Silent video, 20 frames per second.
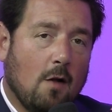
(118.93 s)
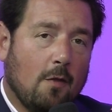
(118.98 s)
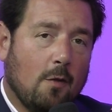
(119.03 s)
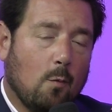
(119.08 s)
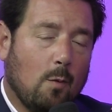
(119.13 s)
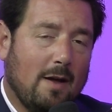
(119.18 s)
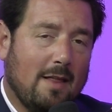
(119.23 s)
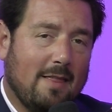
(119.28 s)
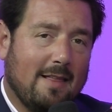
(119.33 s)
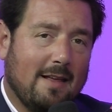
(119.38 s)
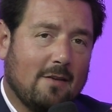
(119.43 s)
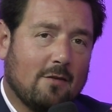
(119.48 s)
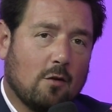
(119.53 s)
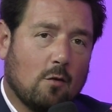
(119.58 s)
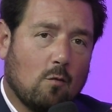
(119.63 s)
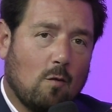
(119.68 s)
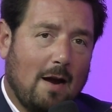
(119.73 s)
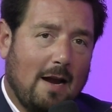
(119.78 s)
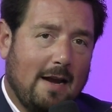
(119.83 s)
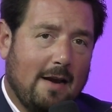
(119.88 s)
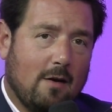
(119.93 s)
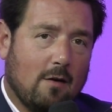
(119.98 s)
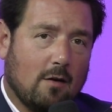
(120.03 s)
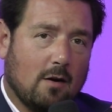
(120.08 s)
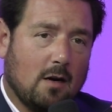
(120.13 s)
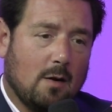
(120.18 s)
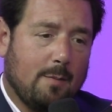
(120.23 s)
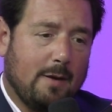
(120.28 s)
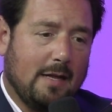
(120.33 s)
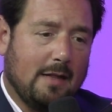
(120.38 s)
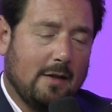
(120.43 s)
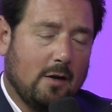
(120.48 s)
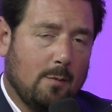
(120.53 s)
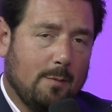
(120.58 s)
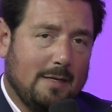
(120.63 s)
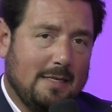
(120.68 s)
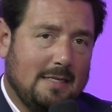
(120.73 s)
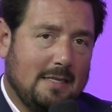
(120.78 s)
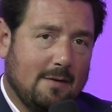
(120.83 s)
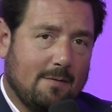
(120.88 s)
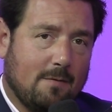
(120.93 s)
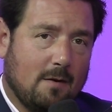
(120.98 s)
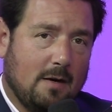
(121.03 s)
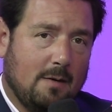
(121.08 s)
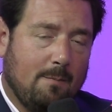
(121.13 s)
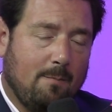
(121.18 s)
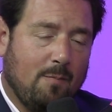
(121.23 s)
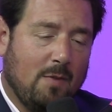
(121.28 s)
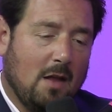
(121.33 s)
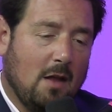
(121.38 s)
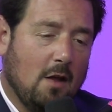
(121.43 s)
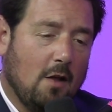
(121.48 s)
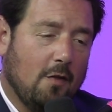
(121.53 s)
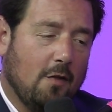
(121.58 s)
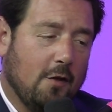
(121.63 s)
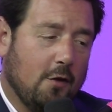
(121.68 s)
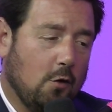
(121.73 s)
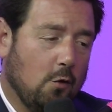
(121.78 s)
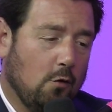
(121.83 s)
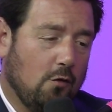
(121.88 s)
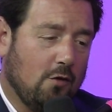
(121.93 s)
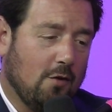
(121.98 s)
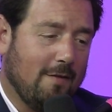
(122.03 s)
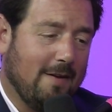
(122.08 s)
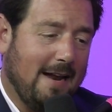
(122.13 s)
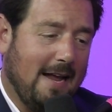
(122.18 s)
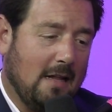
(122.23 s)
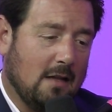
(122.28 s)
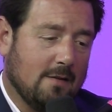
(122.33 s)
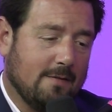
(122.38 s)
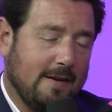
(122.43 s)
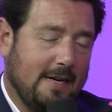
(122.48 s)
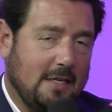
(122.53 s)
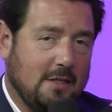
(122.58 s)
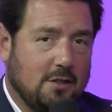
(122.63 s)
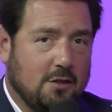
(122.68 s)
The way things are rated are going to be a little bit different. The use of an elevation